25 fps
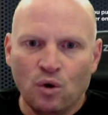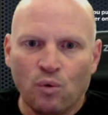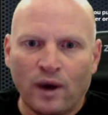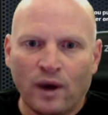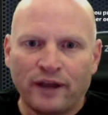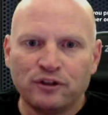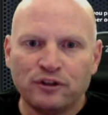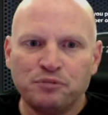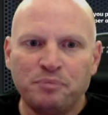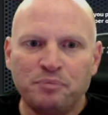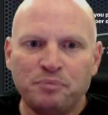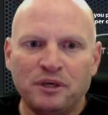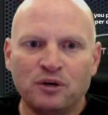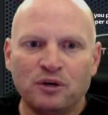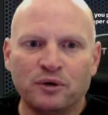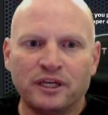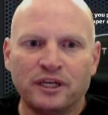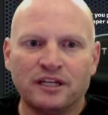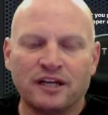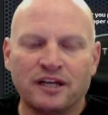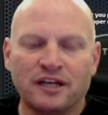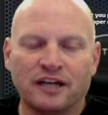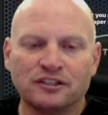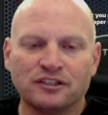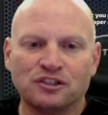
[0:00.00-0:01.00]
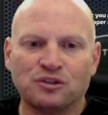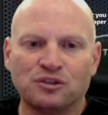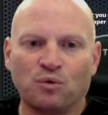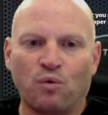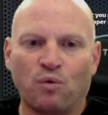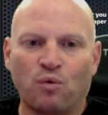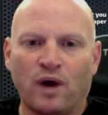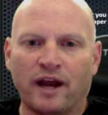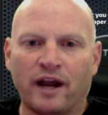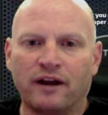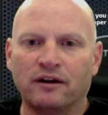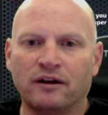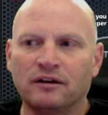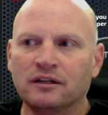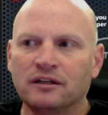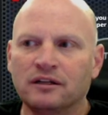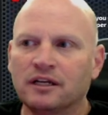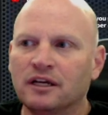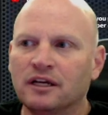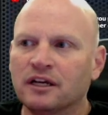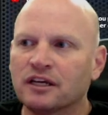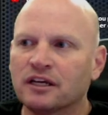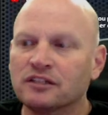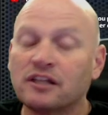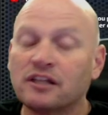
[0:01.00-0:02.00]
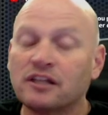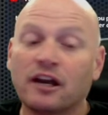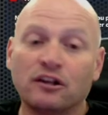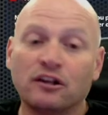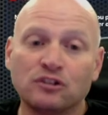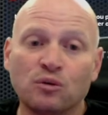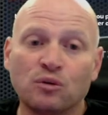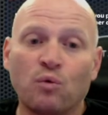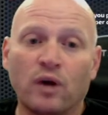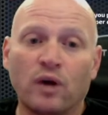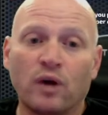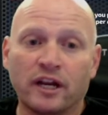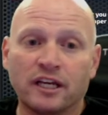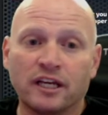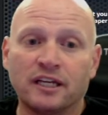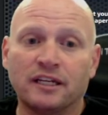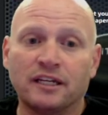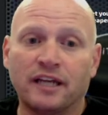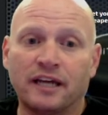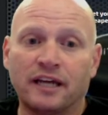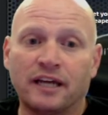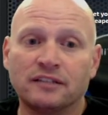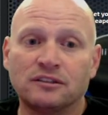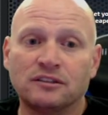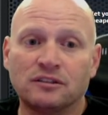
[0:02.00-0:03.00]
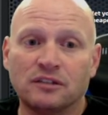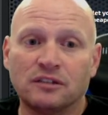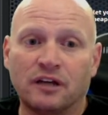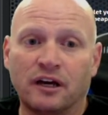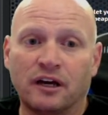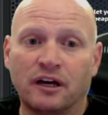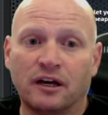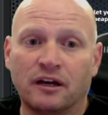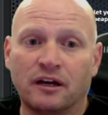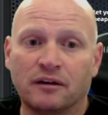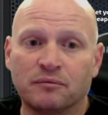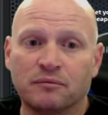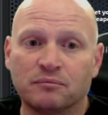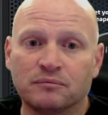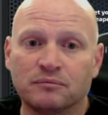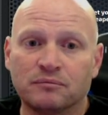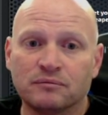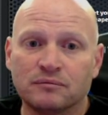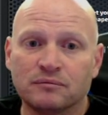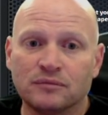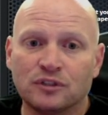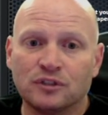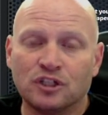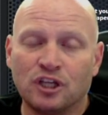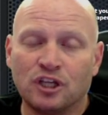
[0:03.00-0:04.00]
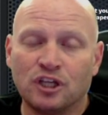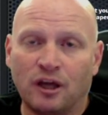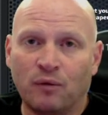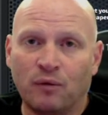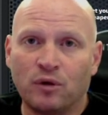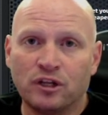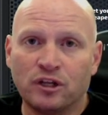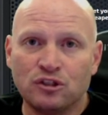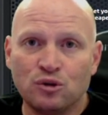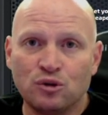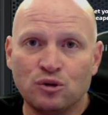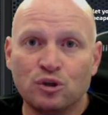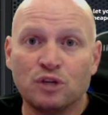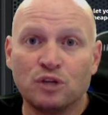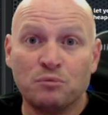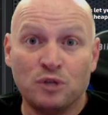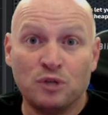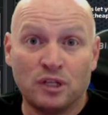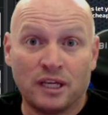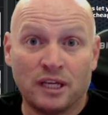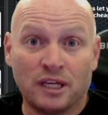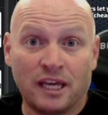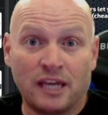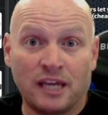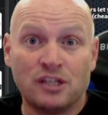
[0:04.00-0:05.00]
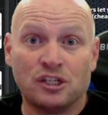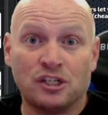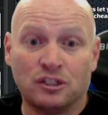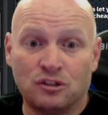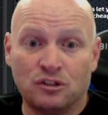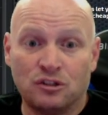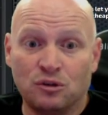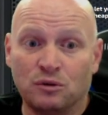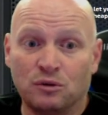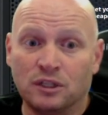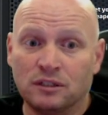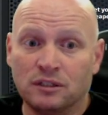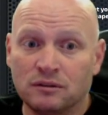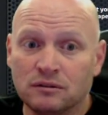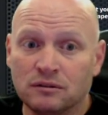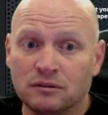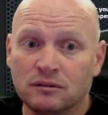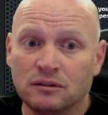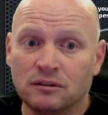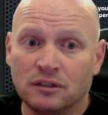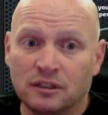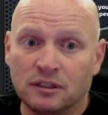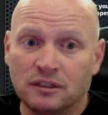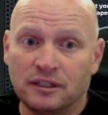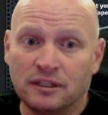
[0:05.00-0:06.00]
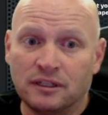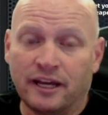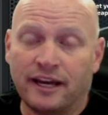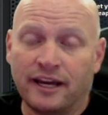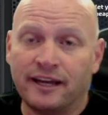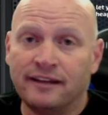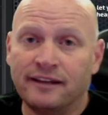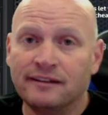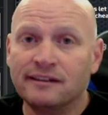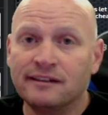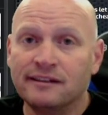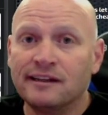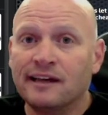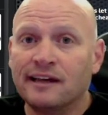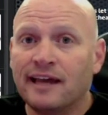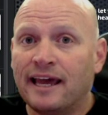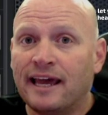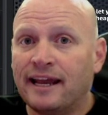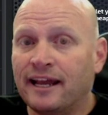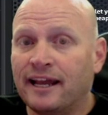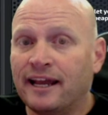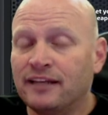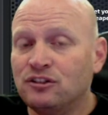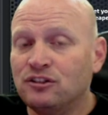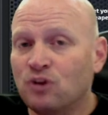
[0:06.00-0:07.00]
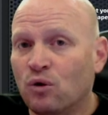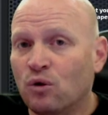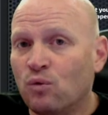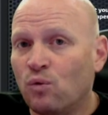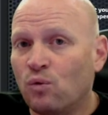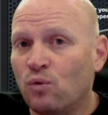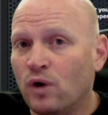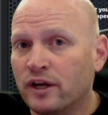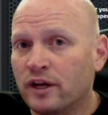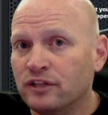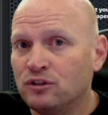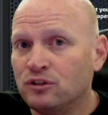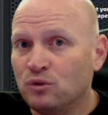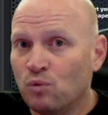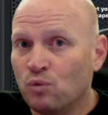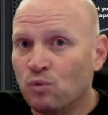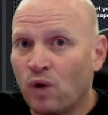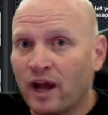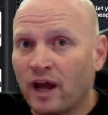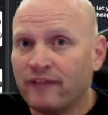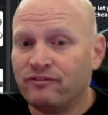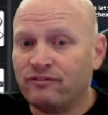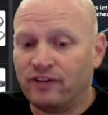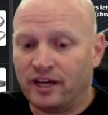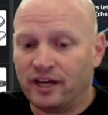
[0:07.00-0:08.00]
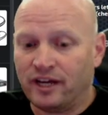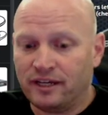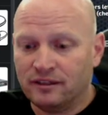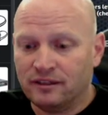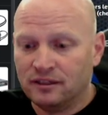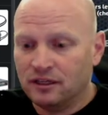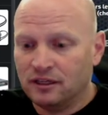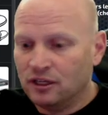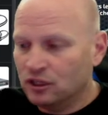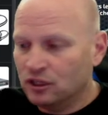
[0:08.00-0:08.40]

Why use PoE and not just a wire? Because I also want to connect, um, I want to do communication to it, NI, and I don't want to do Wi Fi.